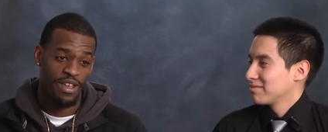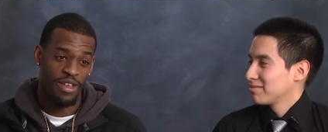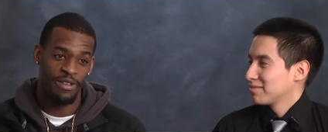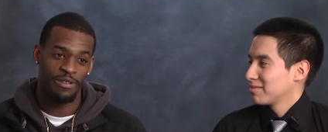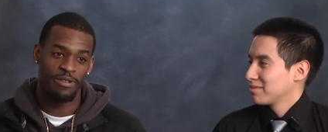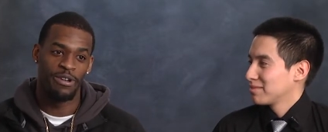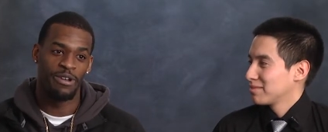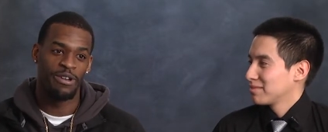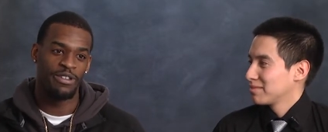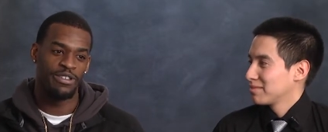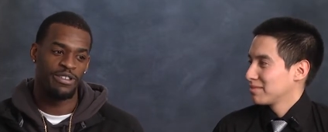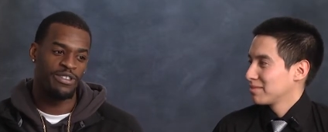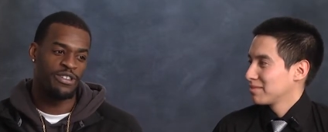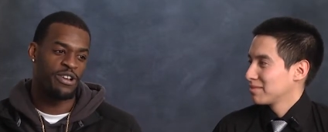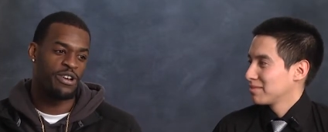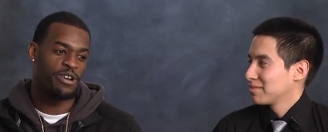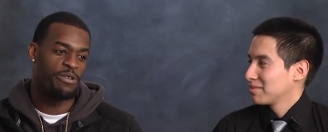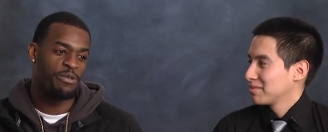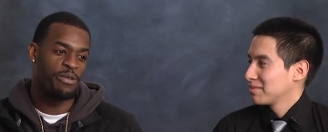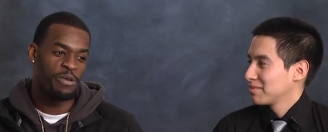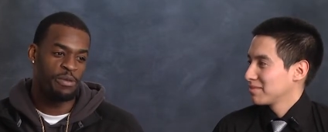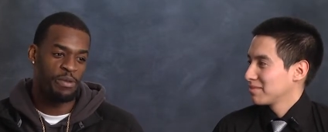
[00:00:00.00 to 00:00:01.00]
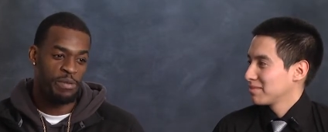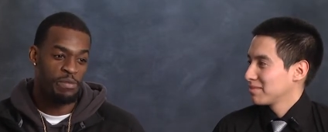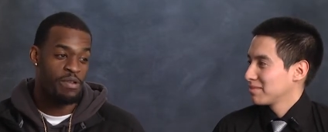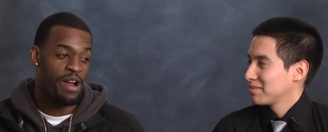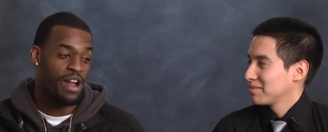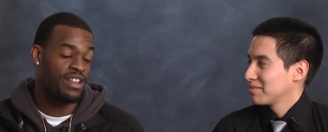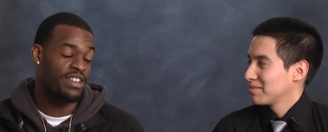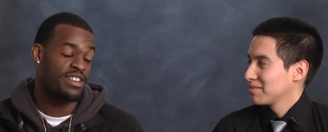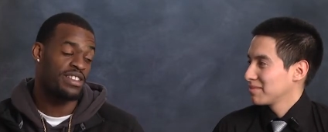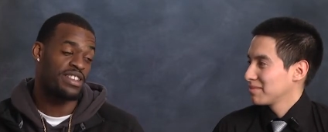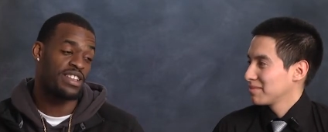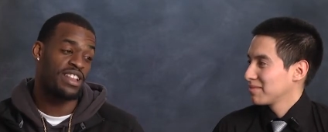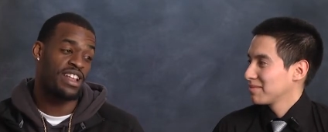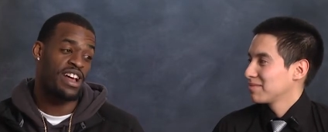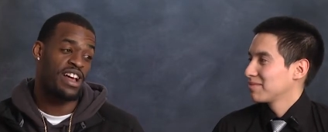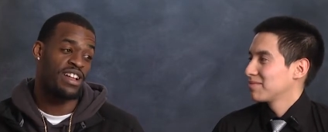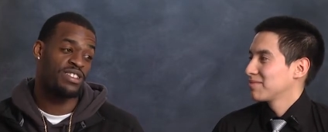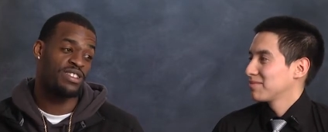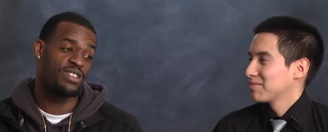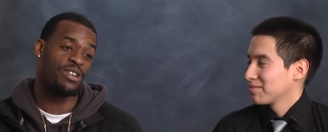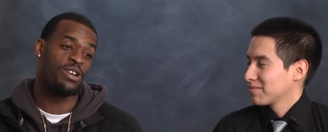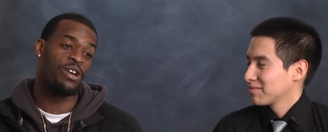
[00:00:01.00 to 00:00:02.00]
Speaker 1: Well, you know, we, we practice a
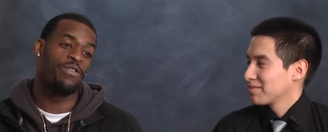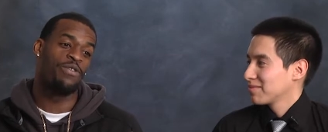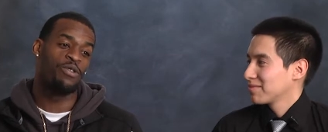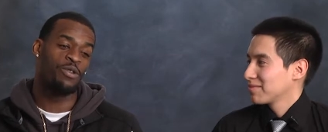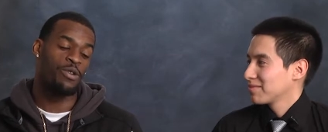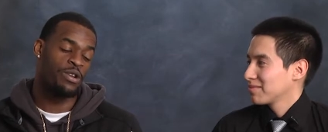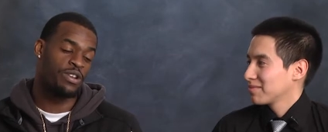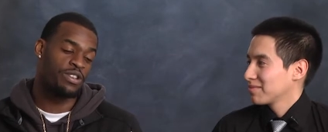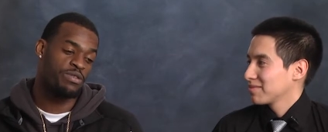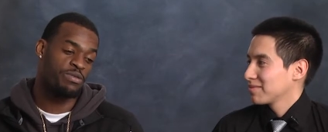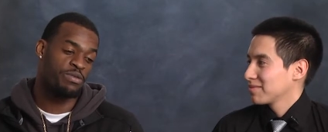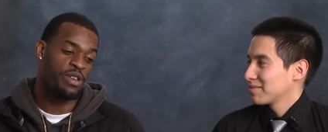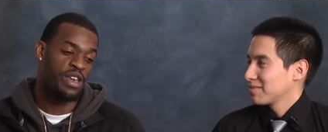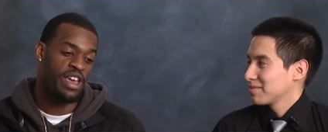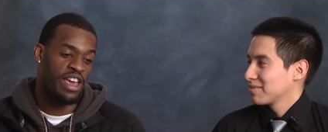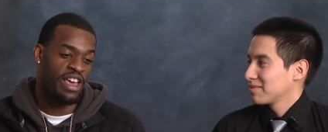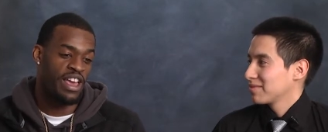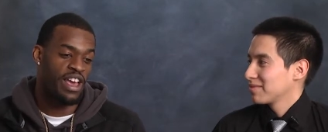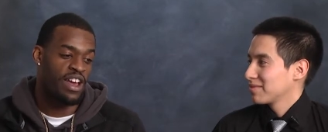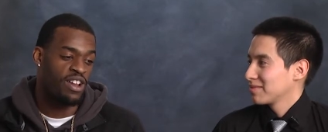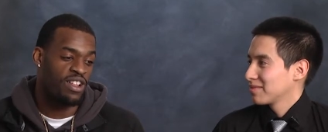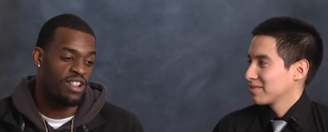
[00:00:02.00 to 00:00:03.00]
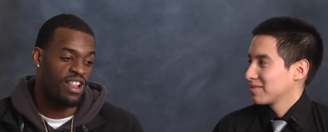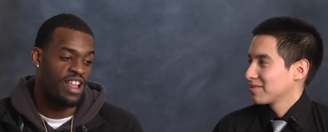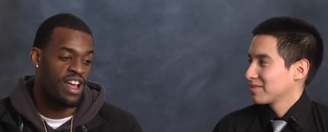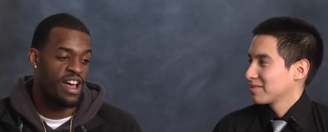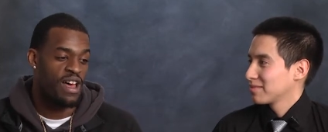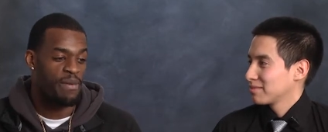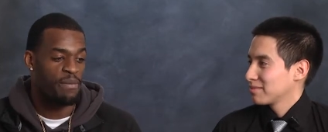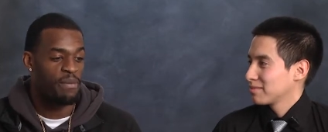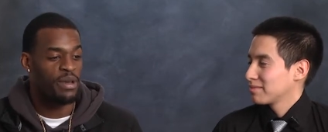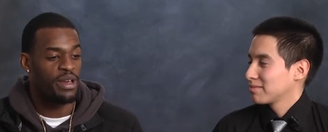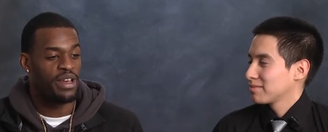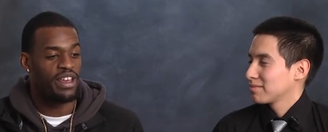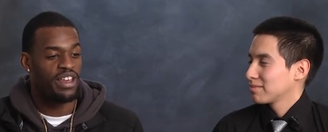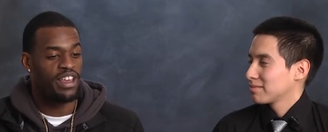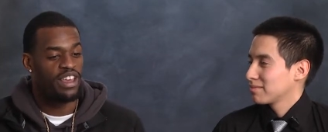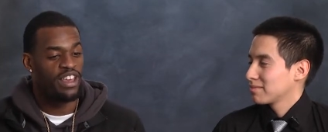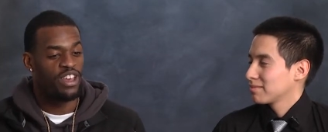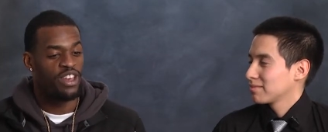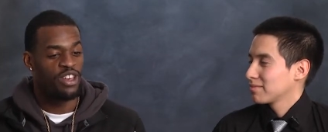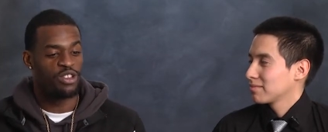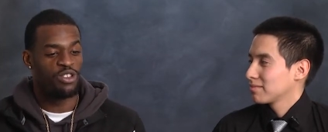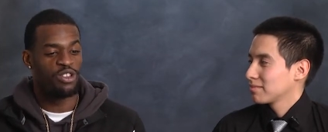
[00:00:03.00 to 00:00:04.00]
lot, so of course we hang out a lot, but
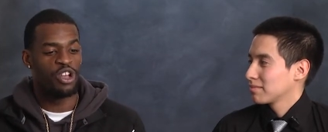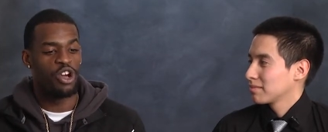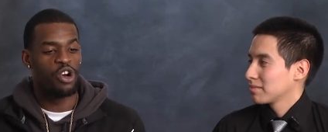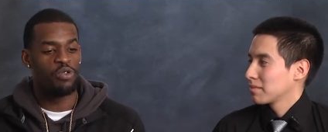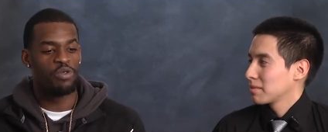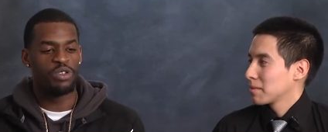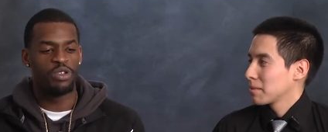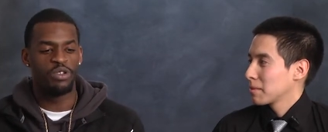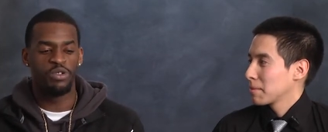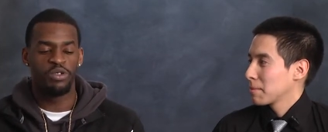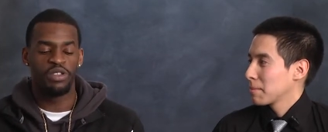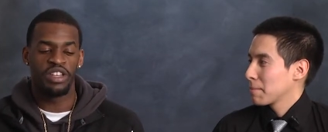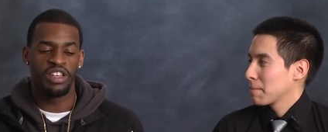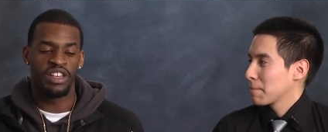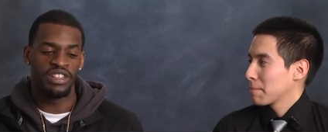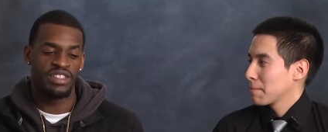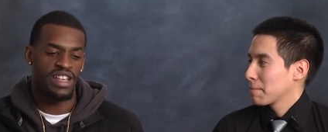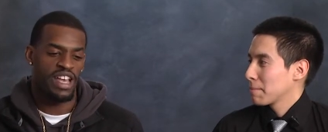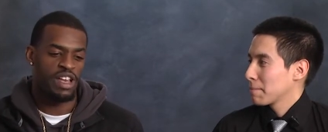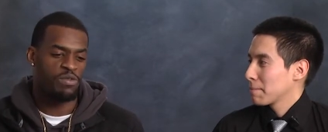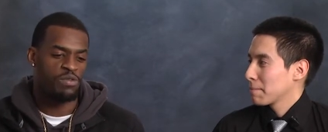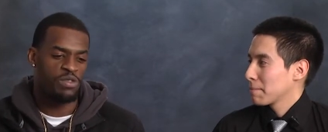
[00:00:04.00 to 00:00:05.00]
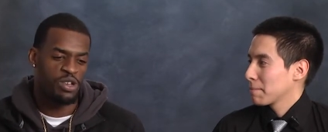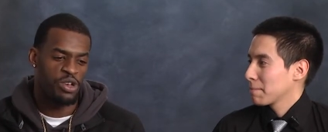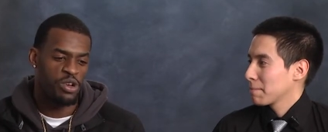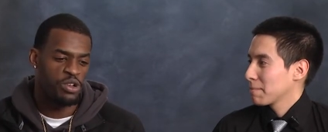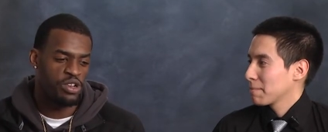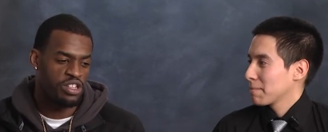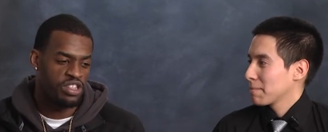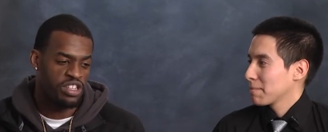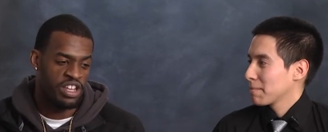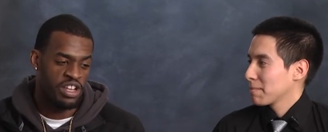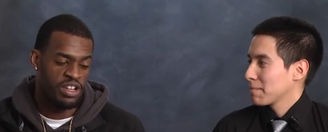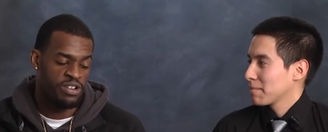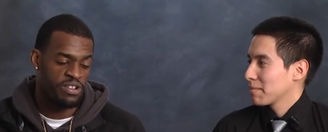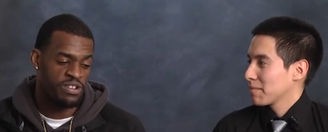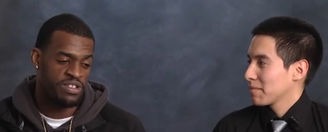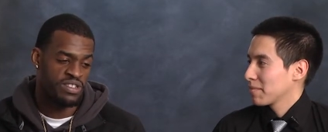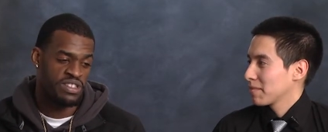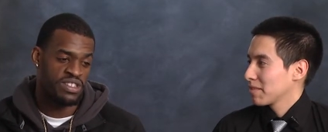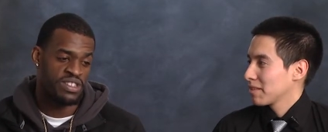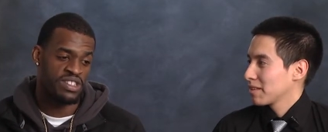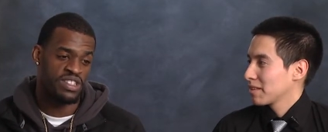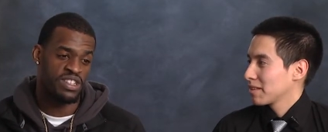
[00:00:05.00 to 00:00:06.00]
you know, we do things like we go to dinners
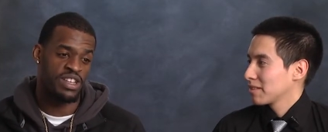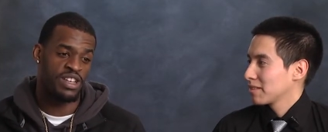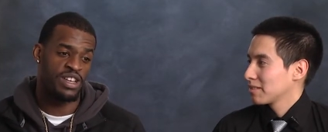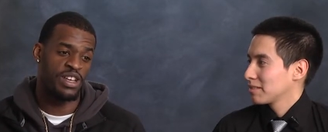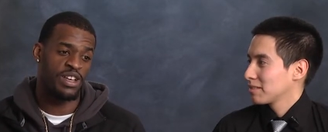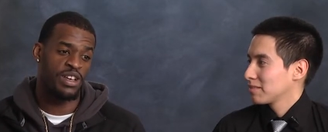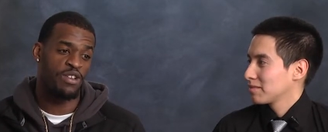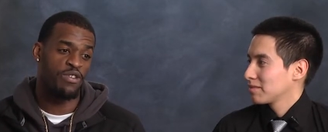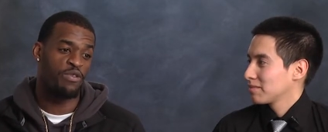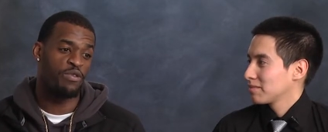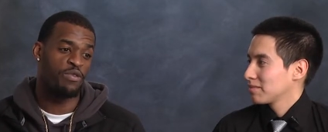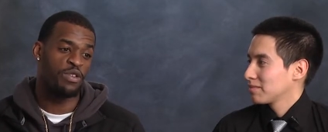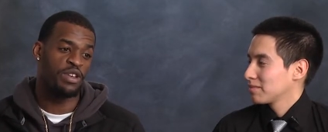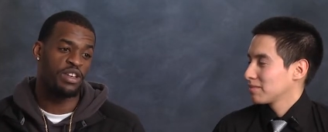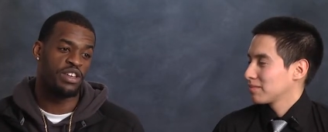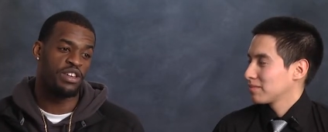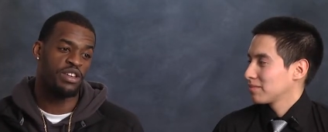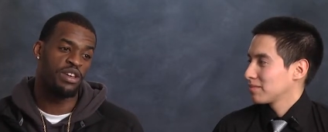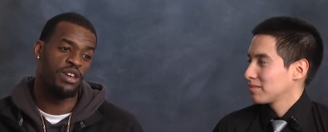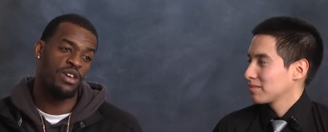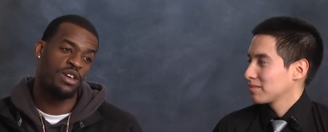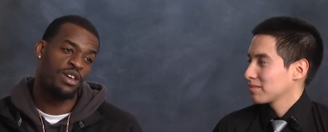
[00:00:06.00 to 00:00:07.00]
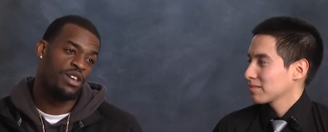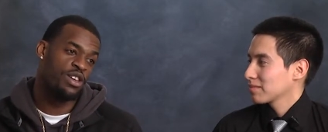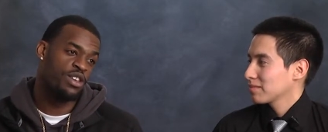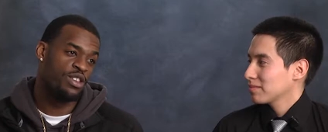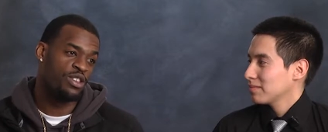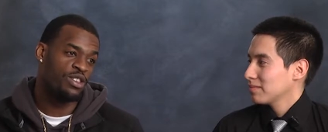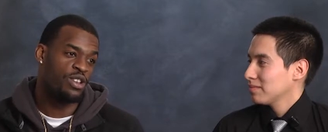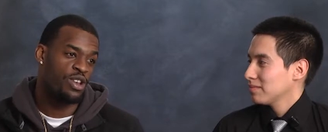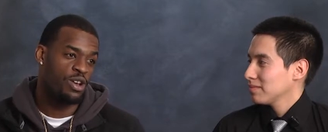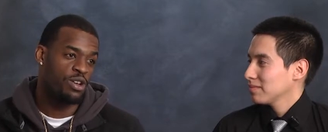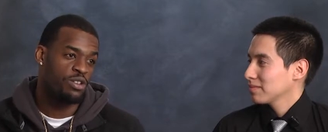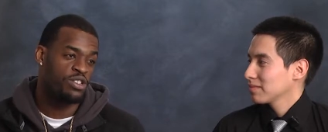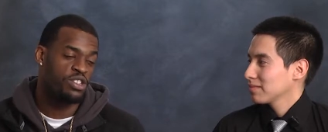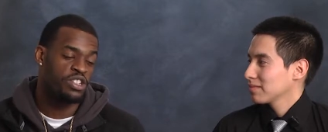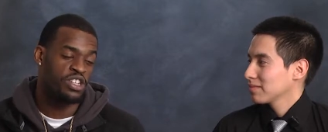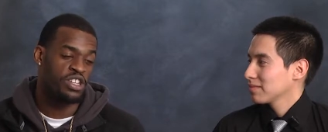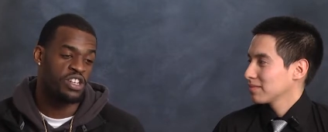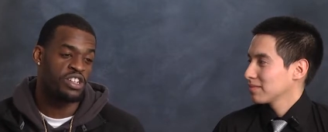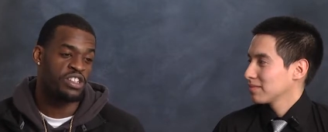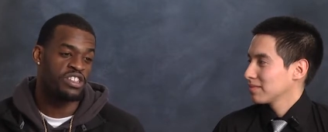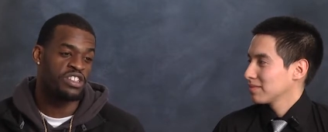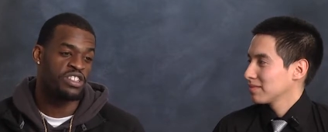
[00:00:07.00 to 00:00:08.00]
and stuff. We you know,
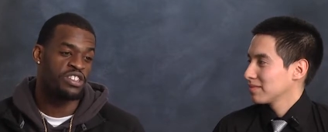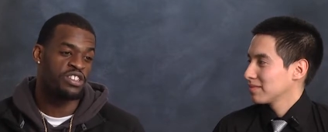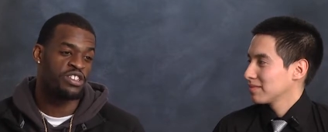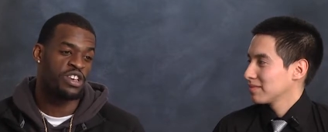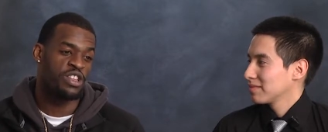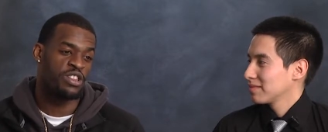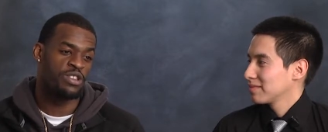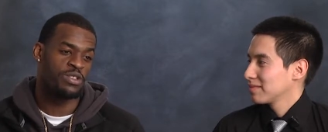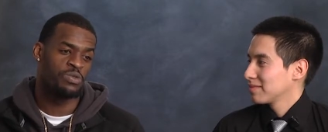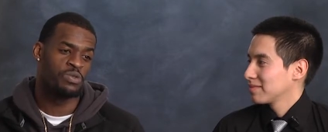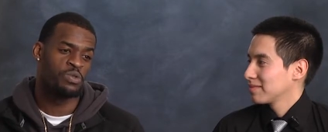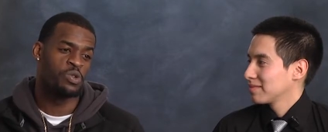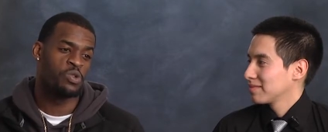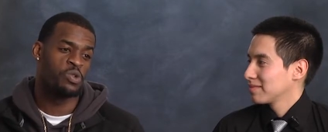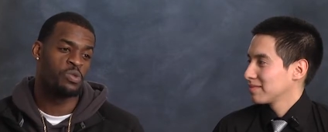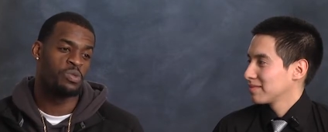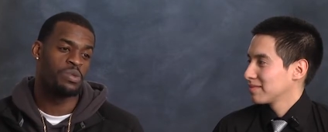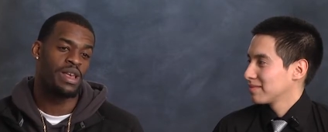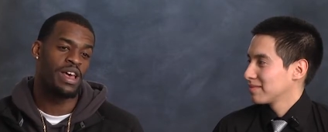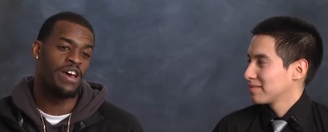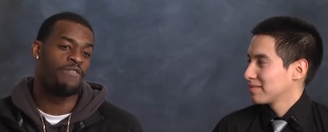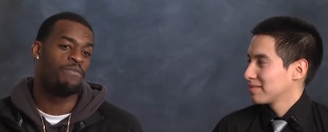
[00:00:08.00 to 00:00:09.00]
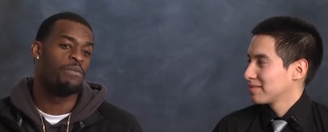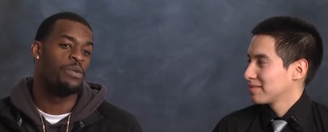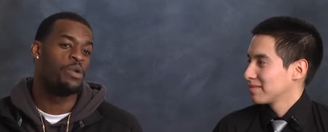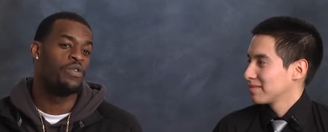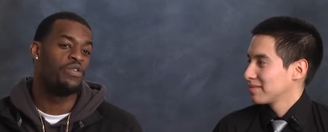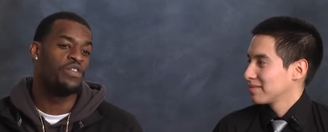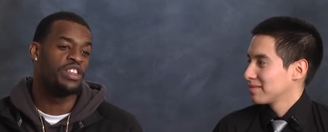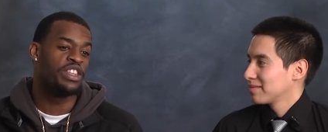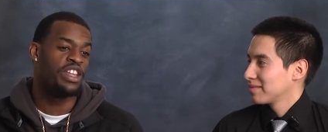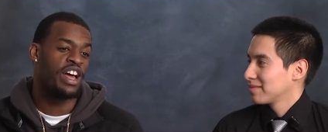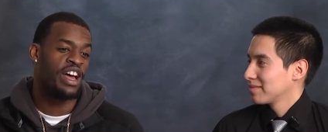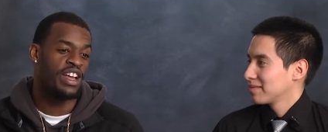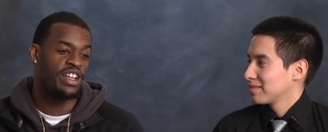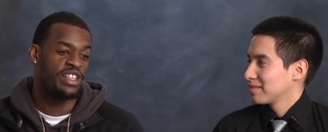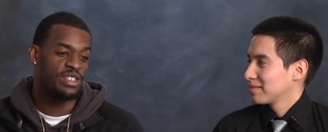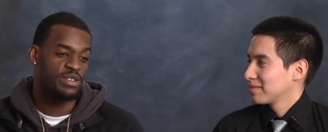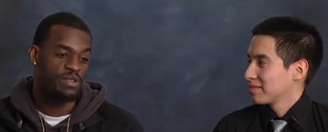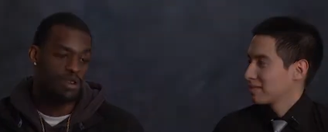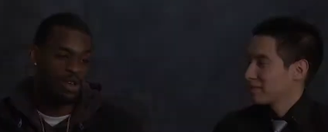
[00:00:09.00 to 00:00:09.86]
chill in each other's rooms, have movie nights,